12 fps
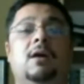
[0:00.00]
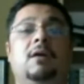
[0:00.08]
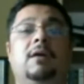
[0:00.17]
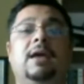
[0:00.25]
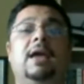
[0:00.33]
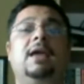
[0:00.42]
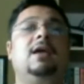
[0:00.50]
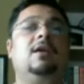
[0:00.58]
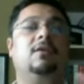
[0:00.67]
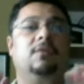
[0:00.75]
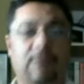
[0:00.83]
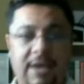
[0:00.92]
Okay,
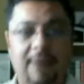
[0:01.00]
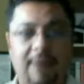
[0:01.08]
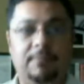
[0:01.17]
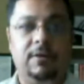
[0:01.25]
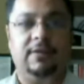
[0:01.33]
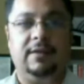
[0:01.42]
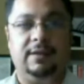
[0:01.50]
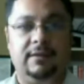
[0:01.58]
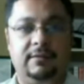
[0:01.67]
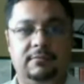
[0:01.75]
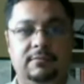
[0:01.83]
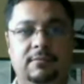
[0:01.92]
we got
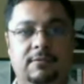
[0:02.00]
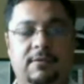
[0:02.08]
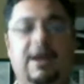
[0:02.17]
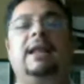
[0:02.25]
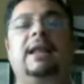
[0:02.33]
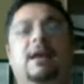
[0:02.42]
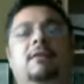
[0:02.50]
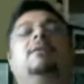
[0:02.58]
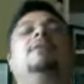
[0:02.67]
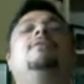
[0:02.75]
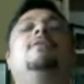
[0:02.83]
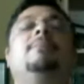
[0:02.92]
bonuses right now
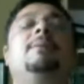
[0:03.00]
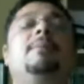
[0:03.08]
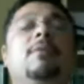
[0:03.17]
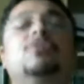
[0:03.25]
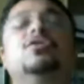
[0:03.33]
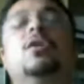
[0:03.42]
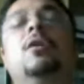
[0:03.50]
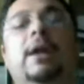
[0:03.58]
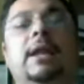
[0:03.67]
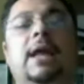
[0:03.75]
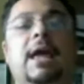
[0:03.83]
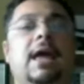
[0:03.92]
for the people who
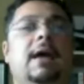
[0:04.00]
join,